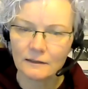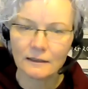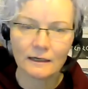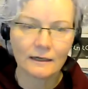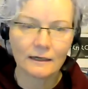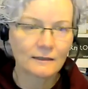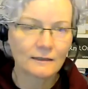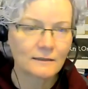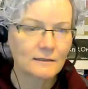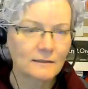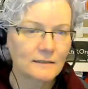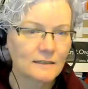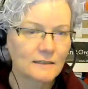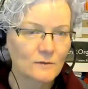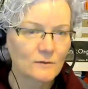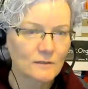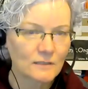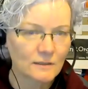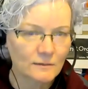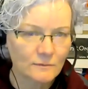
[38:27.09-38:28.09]
And this
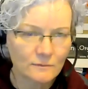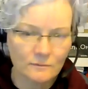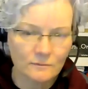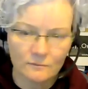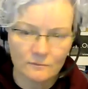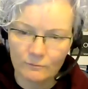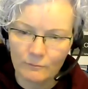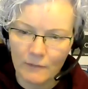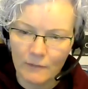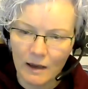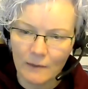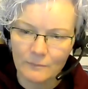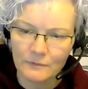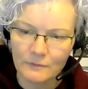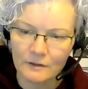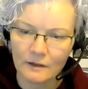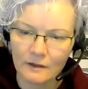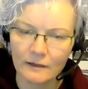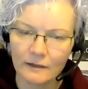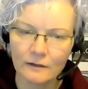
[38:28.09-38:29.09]
was a map
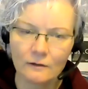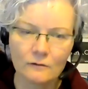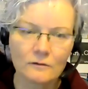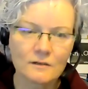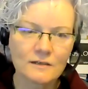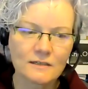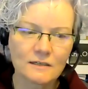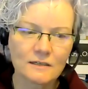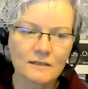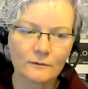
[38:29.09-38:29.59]
that I noticed.